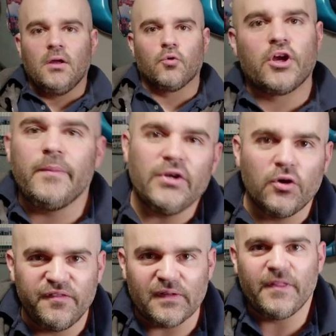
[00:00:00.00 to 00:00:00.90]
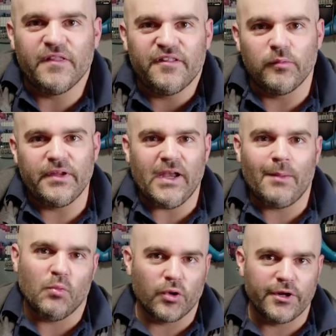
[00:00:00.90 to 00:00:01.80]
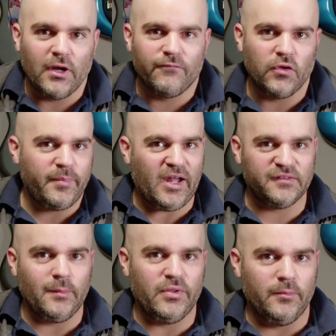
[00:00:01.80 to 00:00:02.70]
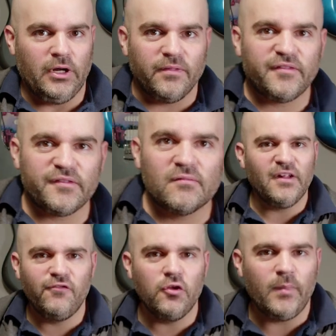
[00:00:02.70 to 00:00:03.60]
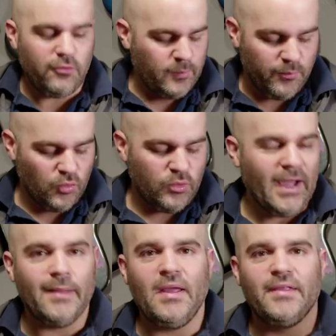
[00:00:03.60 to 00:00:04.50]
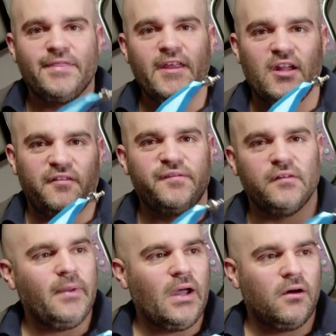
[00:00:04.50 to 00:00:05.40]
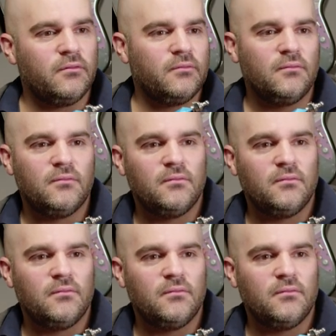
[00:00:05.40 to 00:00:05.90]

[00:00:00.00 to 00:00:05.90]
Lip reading: we're going to be doing something this week that I've been working on for the past couple of months. Some of you may remember when I made this about